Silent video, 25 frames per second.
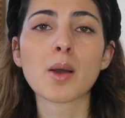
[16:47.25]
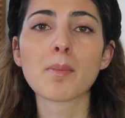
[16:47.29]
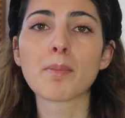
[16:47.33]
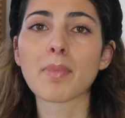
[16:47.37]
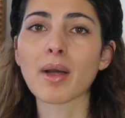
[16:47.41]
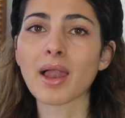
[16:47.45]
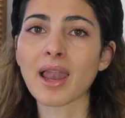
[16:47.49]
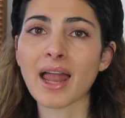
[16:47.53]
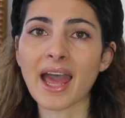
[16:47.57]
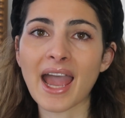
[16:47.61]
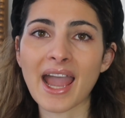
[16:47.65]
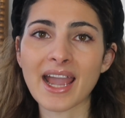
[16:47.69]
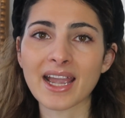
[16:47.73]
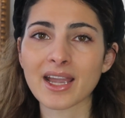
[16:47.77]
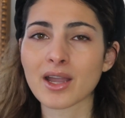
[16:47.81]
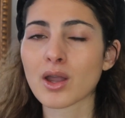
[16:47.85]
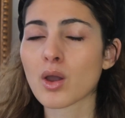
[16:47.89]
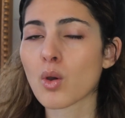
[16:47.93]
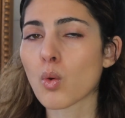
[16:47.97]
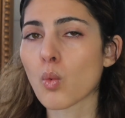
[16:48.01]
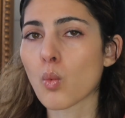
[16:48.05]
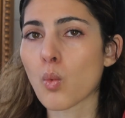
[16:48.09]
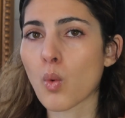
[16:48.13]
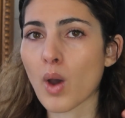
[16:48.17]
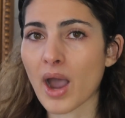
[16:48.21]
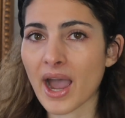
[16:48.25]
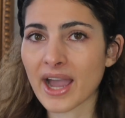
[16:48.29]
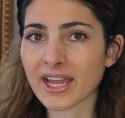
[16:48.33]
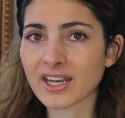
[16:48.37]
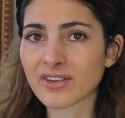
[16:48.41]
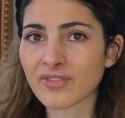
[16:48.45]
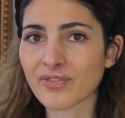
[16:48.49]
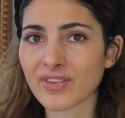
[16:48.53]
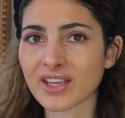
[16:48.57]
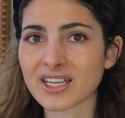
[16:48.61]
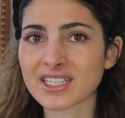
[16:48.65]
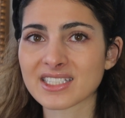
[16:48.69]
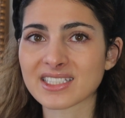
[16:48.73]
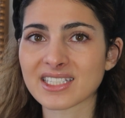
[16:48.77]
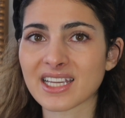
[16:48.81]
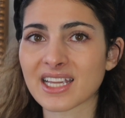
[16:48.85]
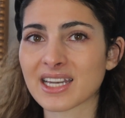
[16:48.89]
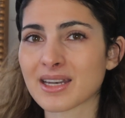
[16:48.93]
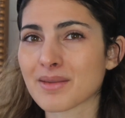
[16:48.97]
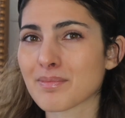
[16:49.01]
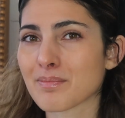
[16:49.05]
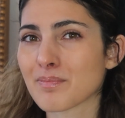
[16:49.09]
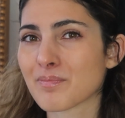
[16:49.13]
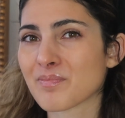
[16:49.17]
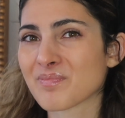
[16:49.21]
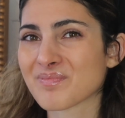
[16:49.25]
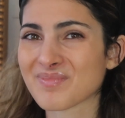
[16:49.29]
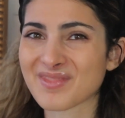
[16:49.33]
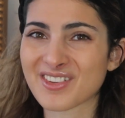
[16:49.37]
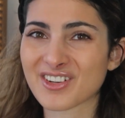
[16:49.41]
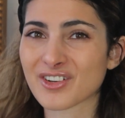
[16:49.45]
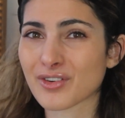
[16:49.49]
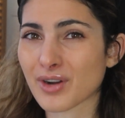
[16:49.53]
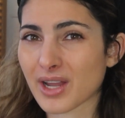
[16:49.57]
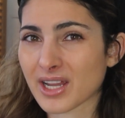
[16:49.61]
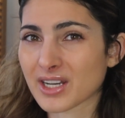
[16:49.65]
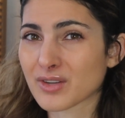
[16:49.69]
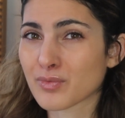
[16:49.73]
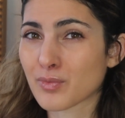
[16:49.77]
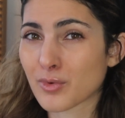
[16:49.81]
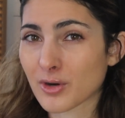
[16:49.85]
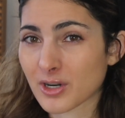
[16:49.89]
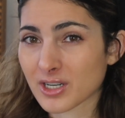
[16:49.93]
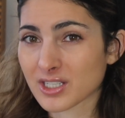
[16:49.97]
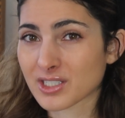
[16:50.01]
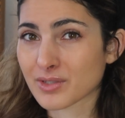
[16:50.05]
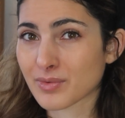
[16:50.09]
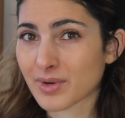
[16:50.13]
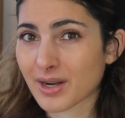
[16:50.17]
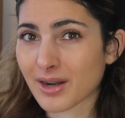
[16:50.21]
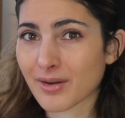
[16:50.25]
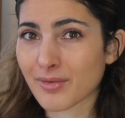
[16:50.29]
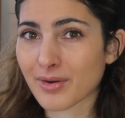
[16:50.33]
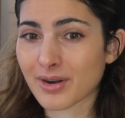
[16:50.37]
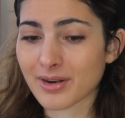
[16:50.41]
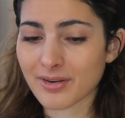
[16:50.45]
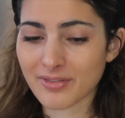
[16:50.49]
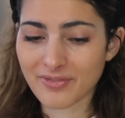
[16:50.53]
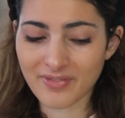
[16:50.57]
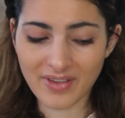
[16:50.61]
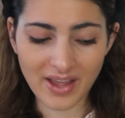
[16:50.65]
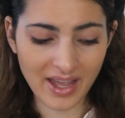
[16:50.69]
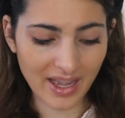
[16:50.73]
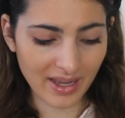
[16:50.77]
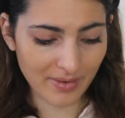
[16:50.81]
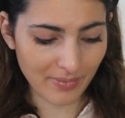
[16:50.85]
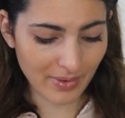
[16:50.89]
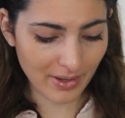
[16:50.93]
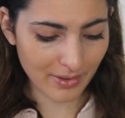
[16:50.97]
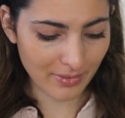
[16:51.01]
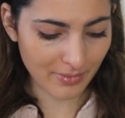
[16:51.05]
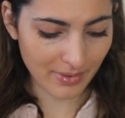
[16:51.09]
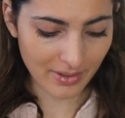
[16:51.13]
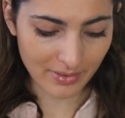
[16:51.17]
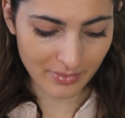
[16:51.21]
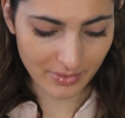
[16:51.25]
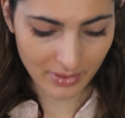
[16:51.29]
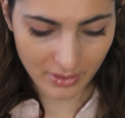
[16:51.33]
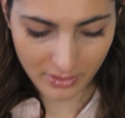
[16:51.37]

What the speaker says: black, white things, then red works very fine, very